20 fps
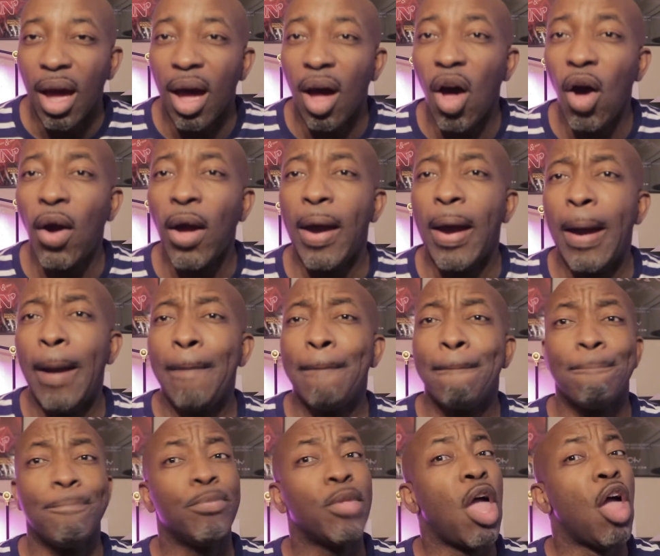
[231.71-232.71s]

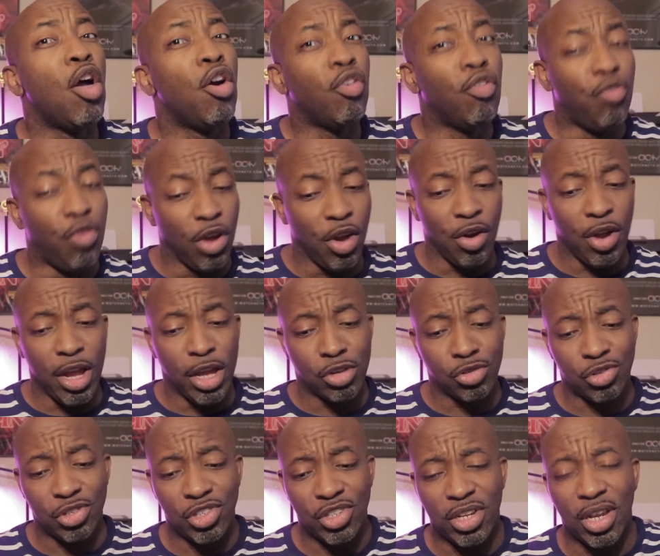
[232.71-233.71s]
Okay, very
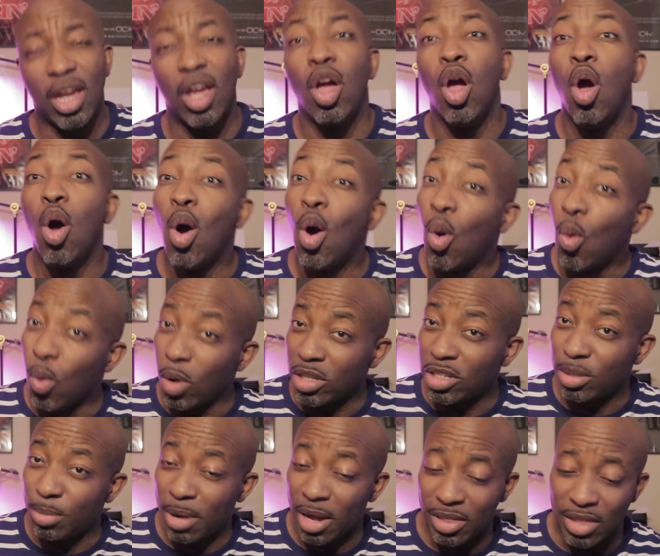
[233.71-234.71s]
interesting.
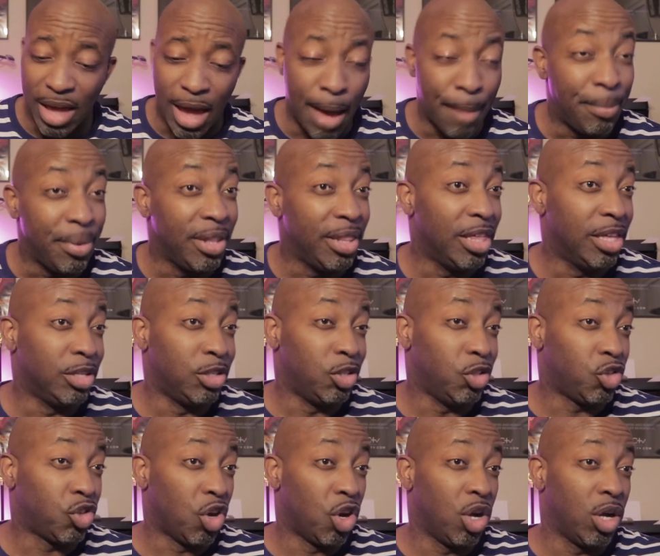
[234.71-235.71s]
What's about to happen? Is
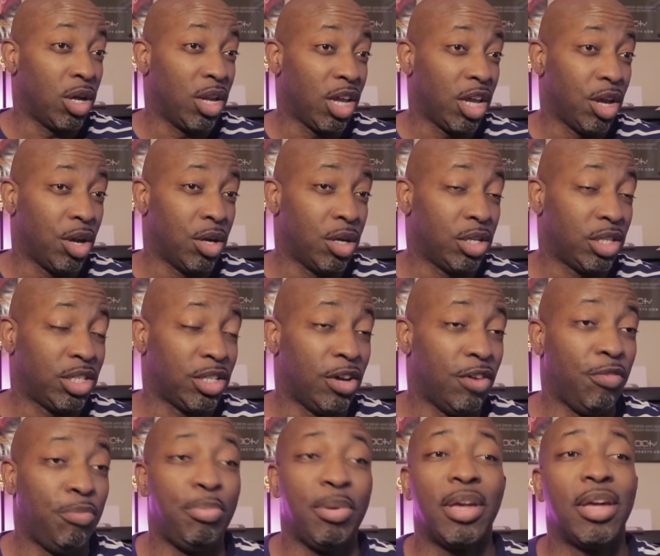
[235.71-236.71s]
this girl gonna kill
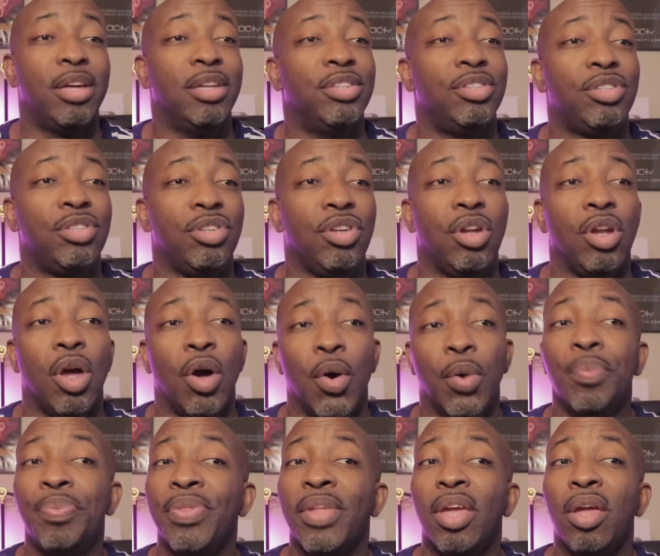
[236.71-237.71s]
herself? Because,
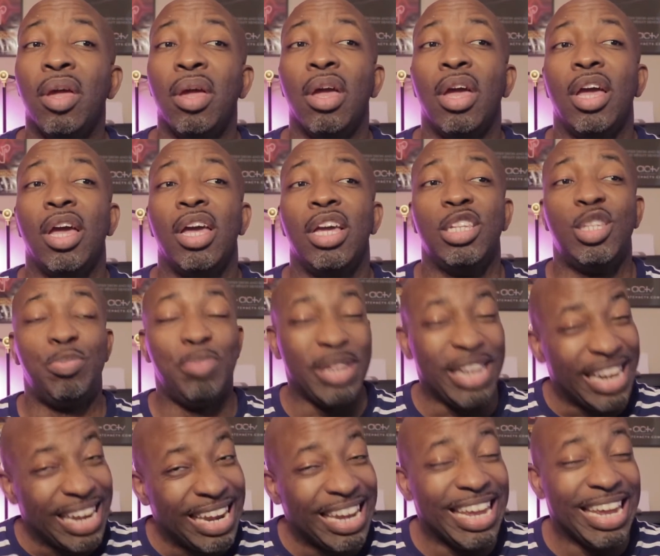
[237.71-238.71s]
it's
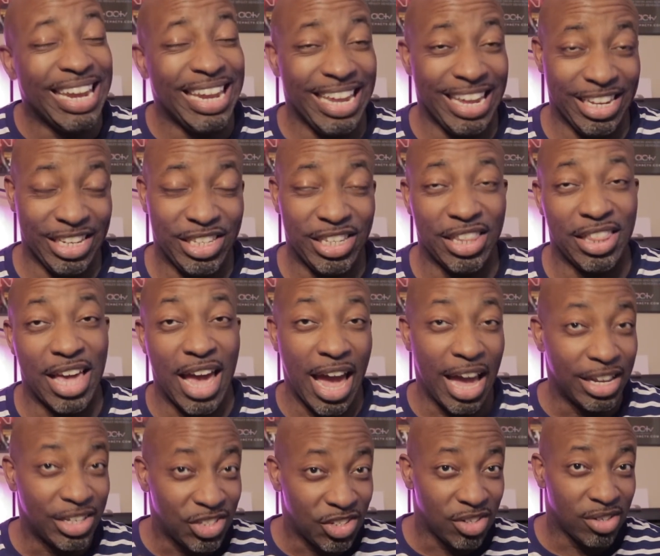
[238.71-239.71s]
been leading to
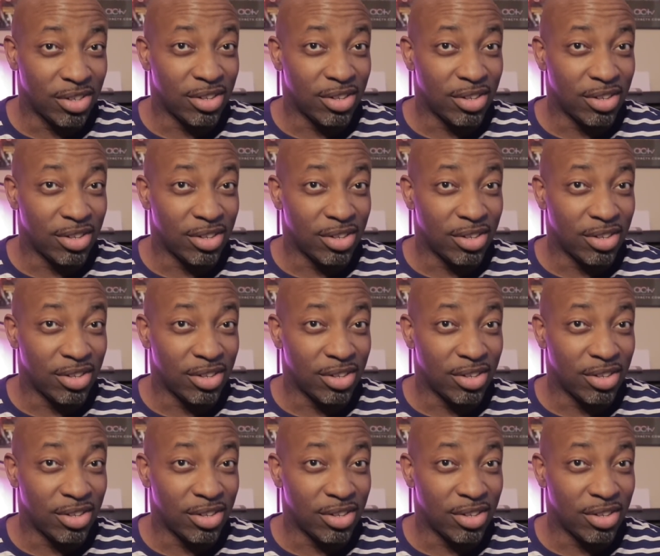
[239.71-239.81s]
that.